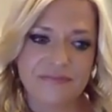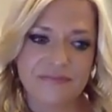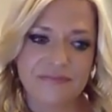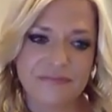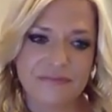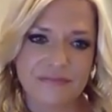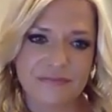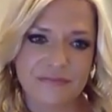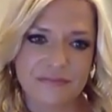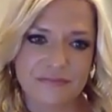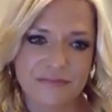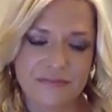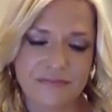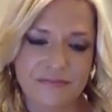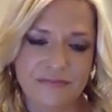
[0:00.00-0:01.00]

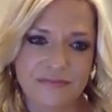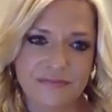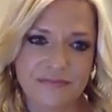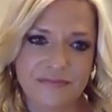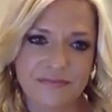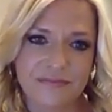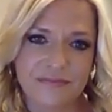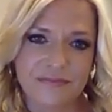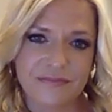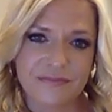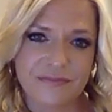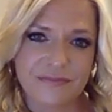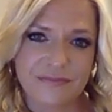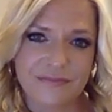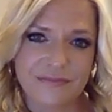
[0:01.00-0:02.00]

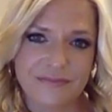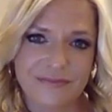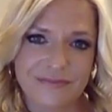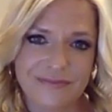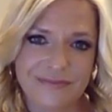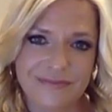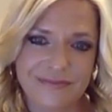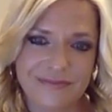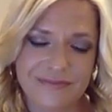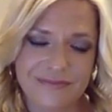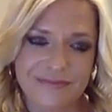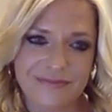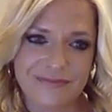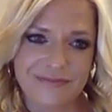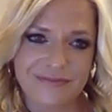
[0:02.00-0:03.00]

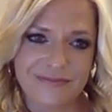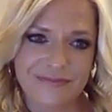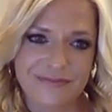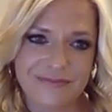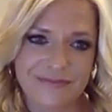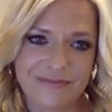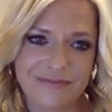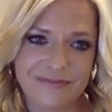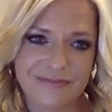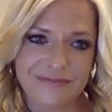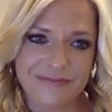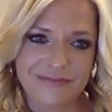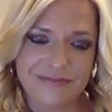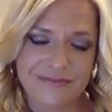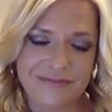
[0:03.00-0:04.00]

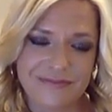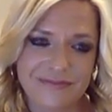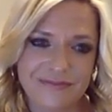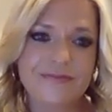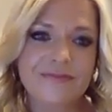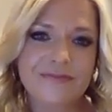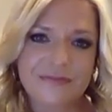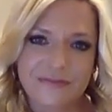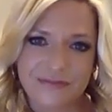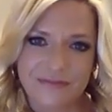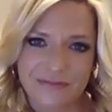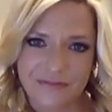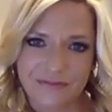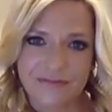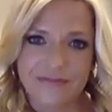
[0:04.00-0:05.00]

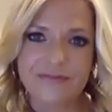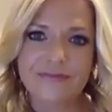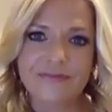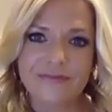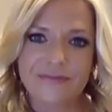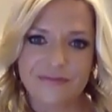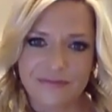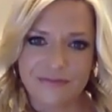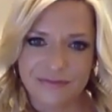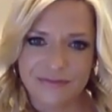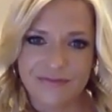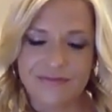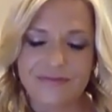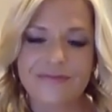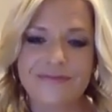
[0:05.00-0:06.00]

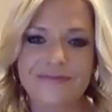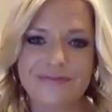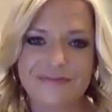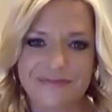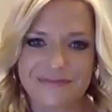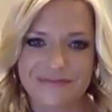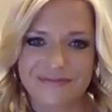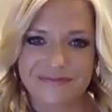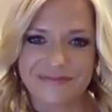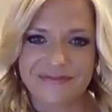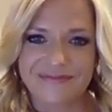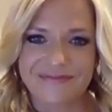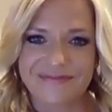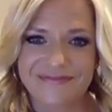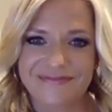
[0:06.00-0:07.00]

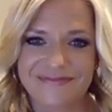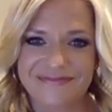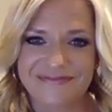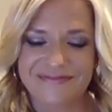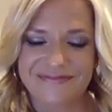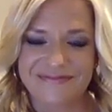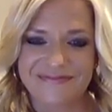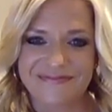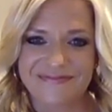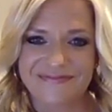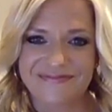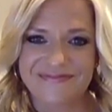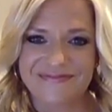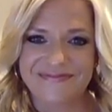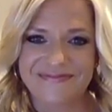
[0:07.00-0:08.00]
[no speech]